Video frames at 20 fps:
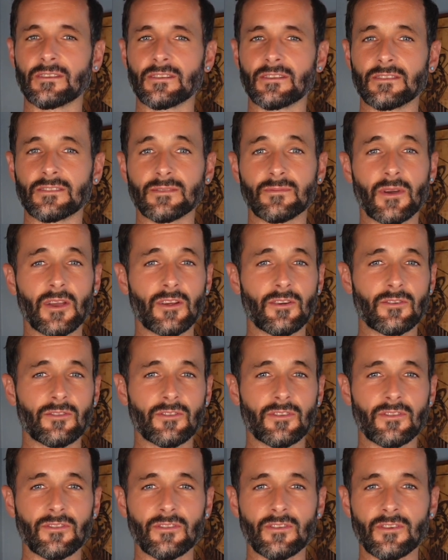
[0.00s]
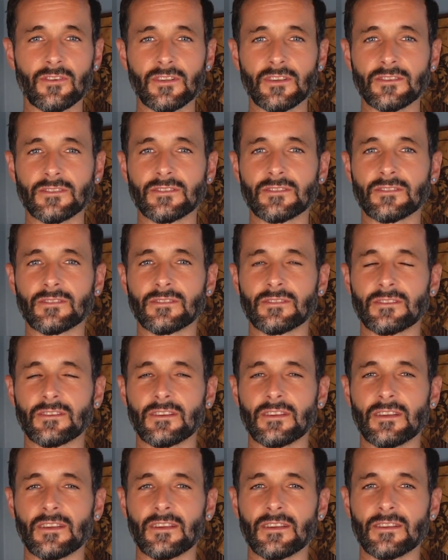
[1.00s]
into my early 30s.
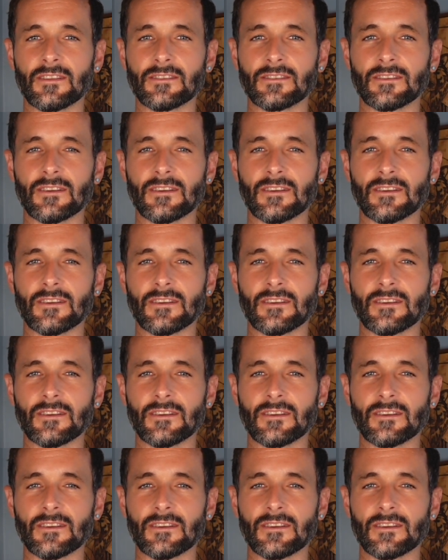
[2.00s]
And,